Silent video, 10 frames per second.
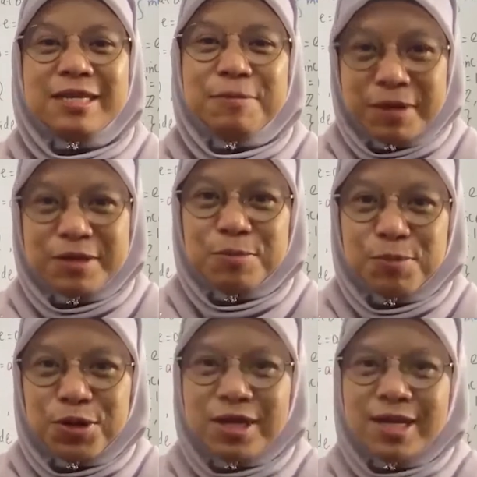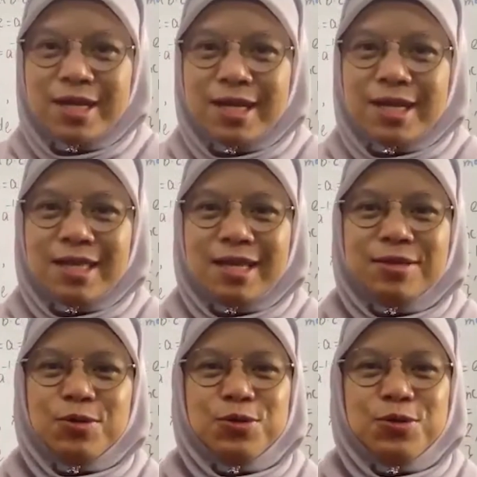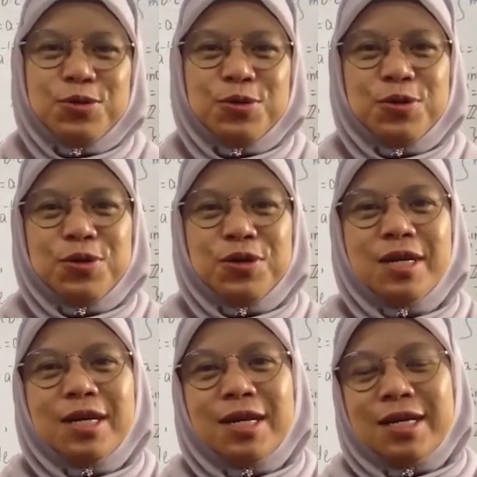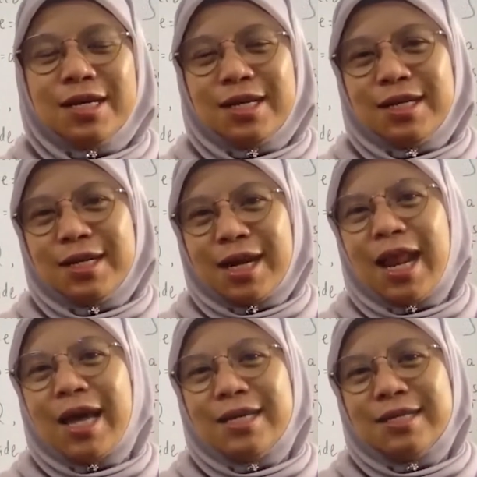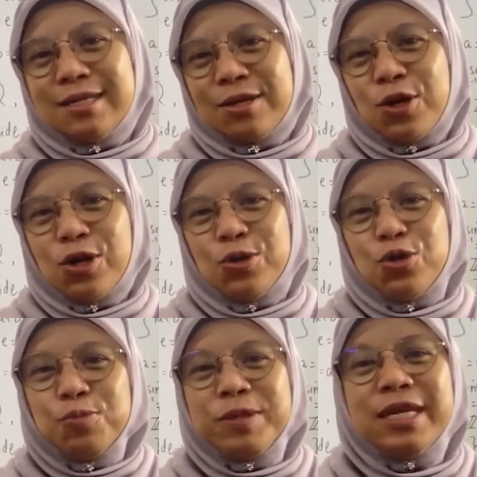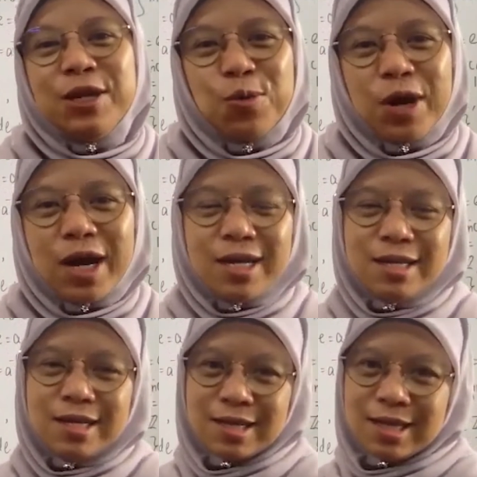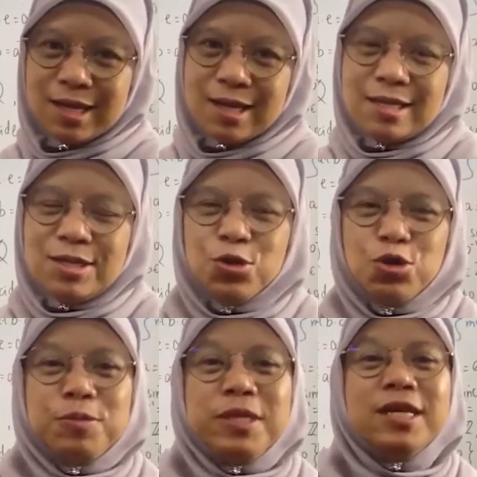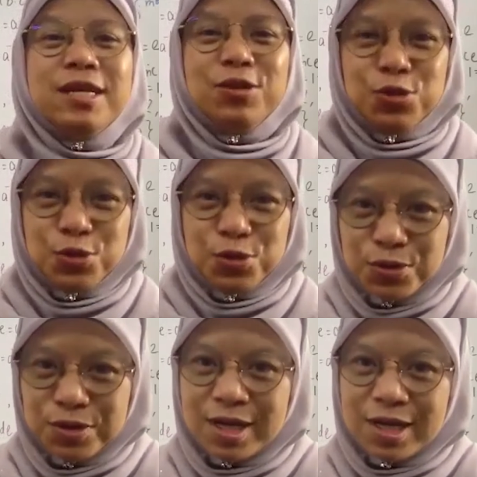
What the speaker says: in mixed mode. There's also class called group theory 1, and then later group theory 2,